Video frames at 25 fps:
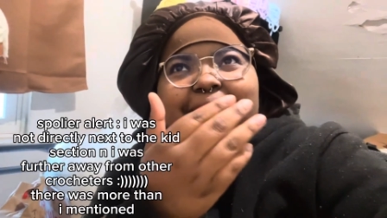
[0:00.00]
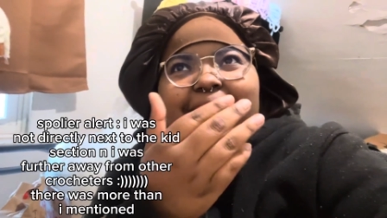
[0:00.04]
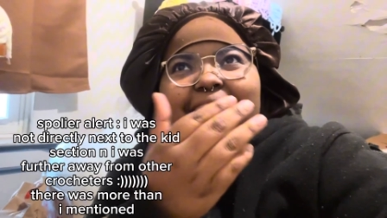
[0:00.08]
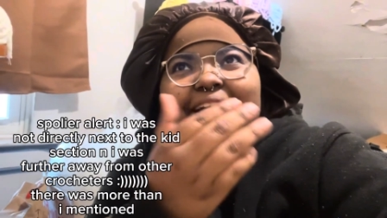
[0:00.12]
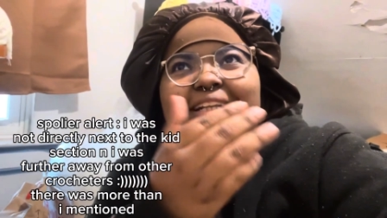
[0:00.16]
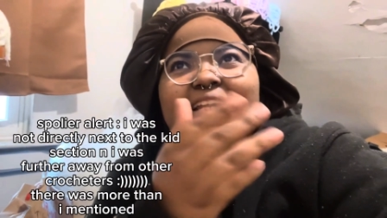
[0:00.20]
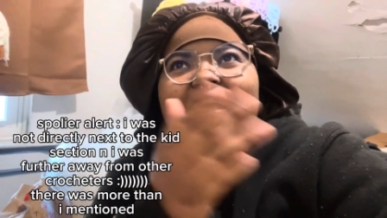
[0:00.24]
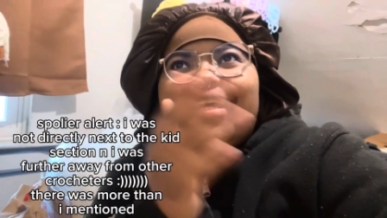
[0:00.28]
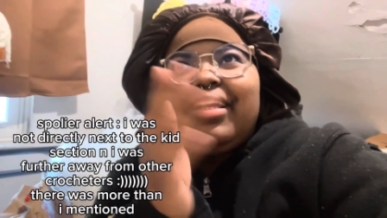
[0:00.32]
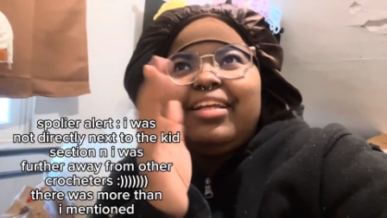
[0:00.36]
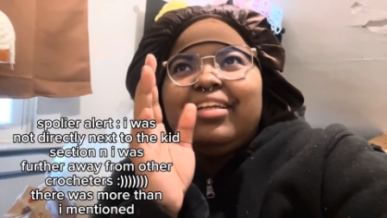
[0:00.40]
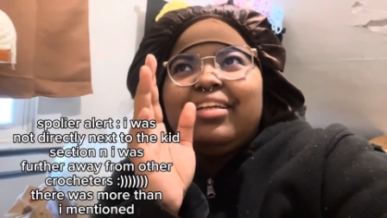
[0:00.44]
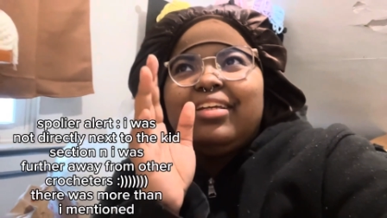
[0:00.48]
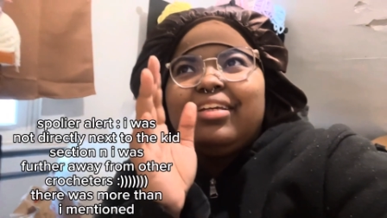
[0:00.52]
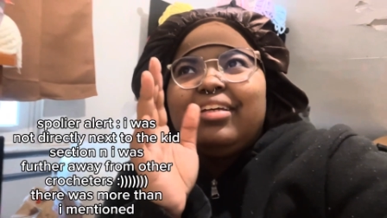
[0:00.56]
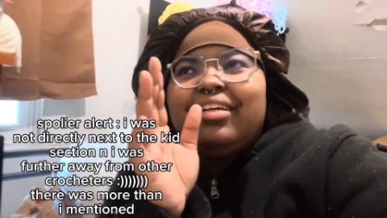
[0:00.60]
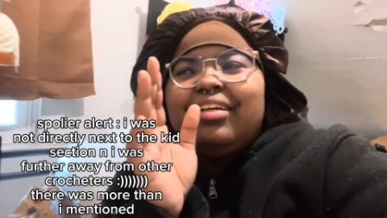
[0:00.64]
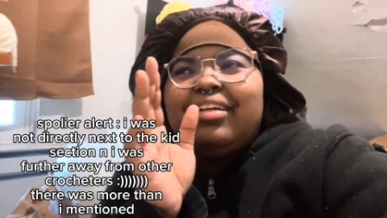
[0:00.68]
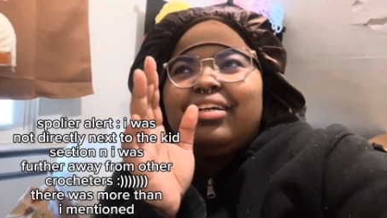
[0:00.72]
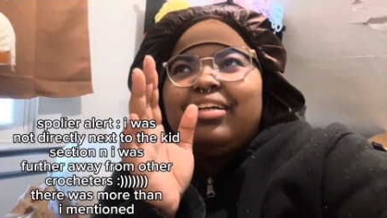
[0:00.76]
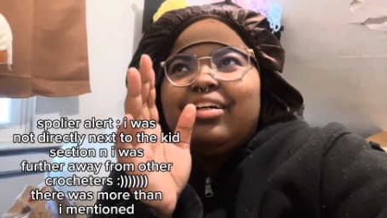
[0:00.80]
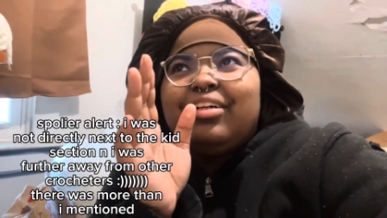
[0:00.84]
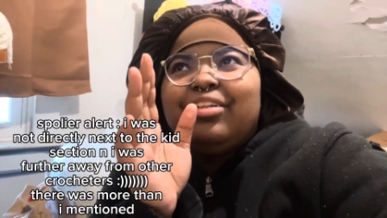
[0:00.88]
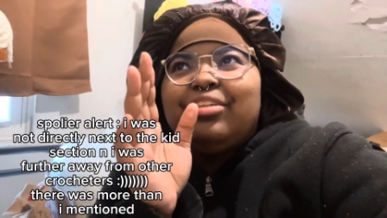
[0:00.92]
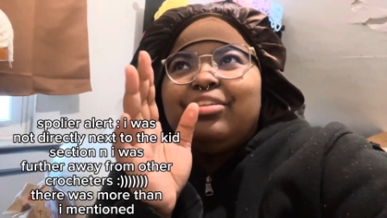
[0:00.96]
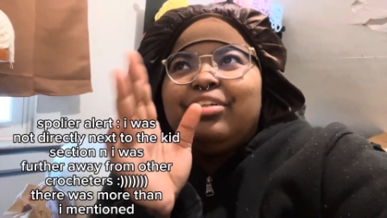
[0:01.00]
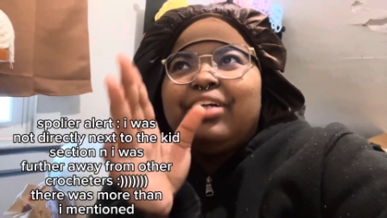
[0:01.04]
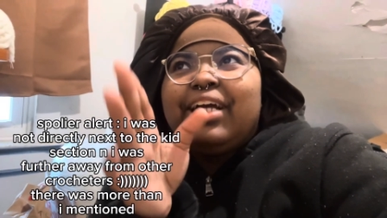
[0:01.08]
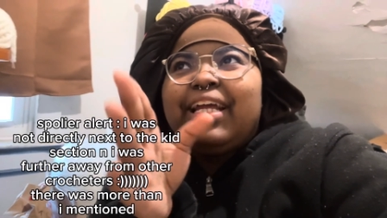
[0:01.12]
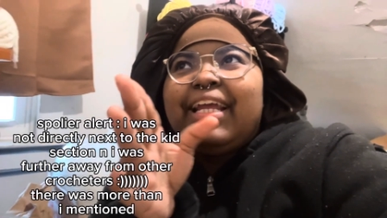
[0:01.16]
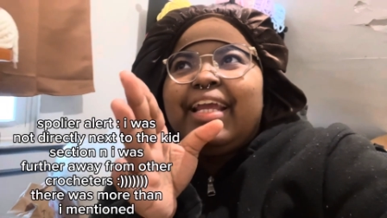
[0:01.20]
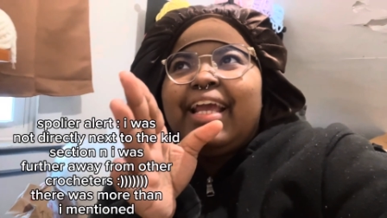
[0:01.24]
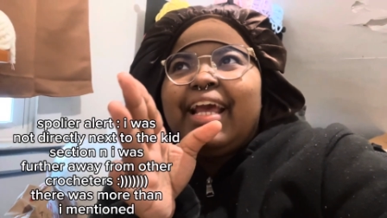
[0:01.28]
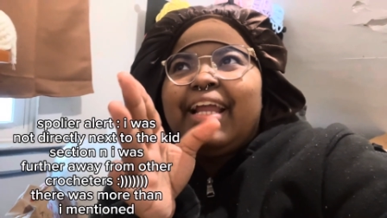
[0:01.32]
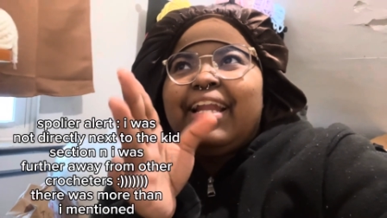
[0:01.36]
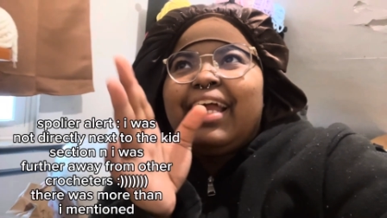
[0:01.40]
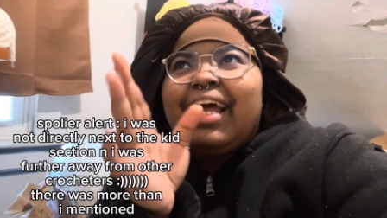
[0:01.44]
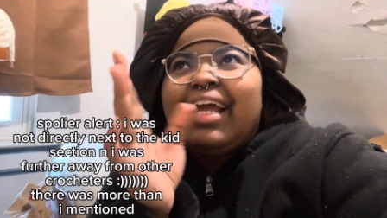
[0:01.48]
I think
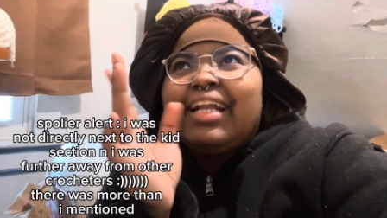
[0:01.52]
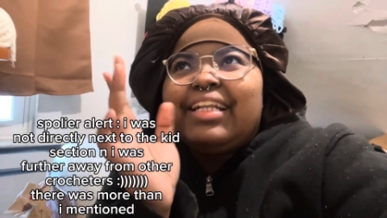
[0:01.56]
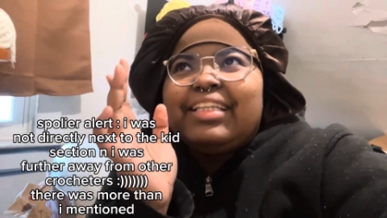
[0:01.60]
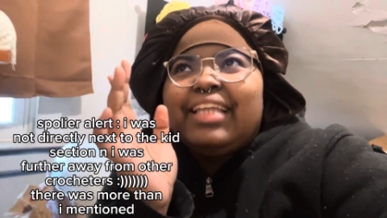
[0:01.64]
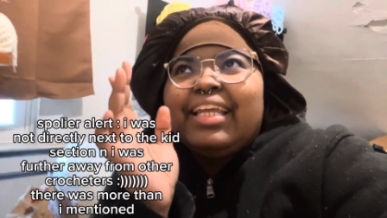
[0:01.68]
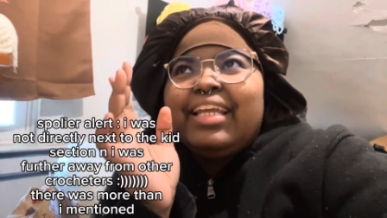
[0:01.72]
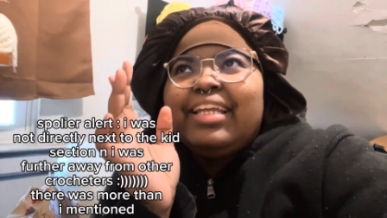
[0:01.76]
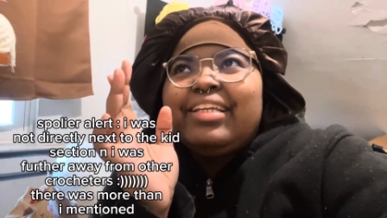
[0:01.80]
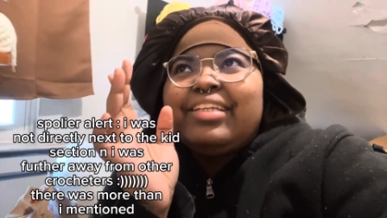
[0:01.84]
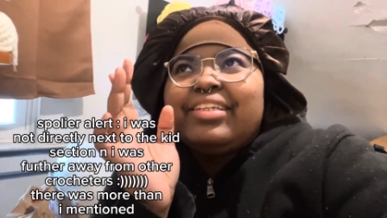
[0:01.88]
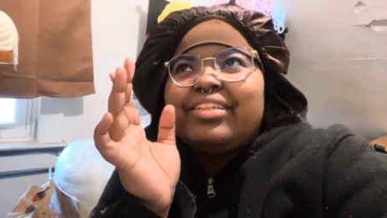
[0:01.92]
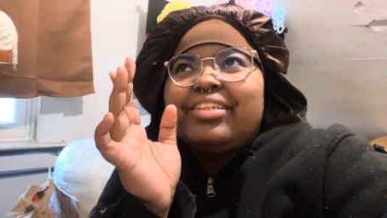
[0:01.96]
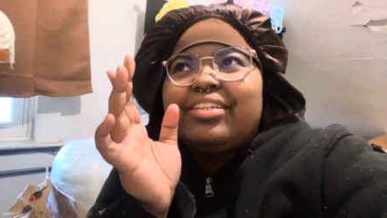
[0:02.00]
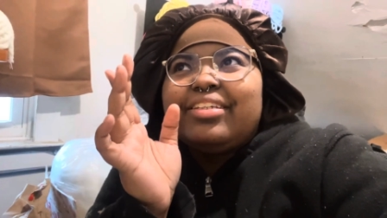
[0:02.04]
looking at it, I think